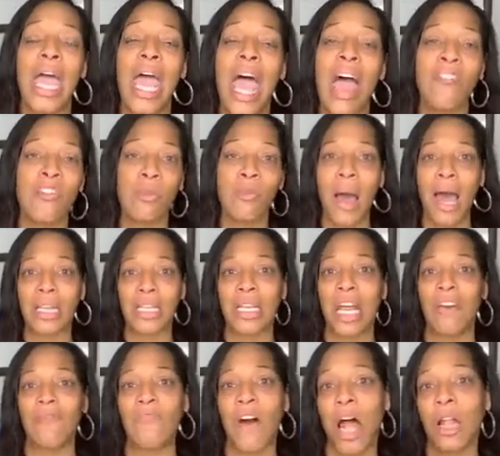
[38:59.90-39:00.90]
everybody
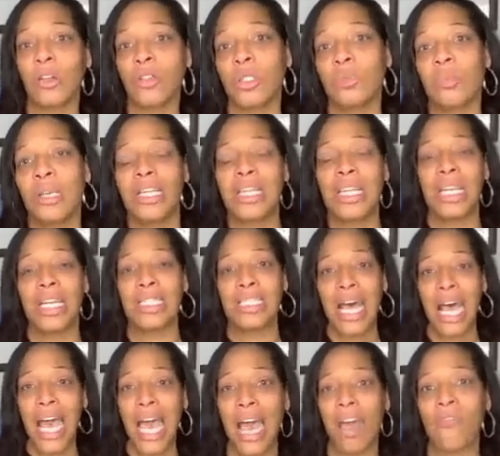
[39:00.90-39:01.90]
that follows me thinks
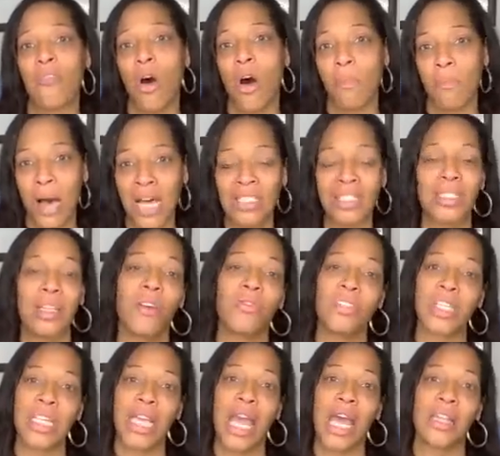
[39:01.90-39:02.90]
I have all my stuff
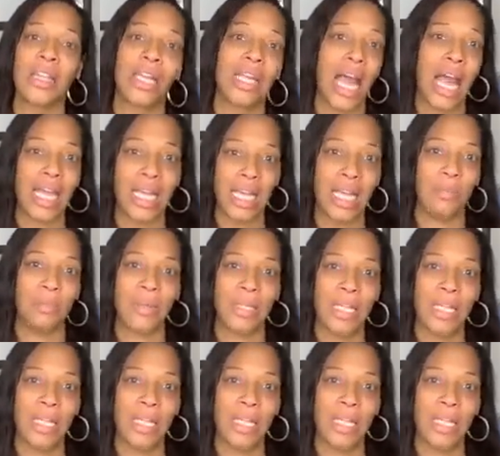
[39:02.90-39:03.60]
together and I keep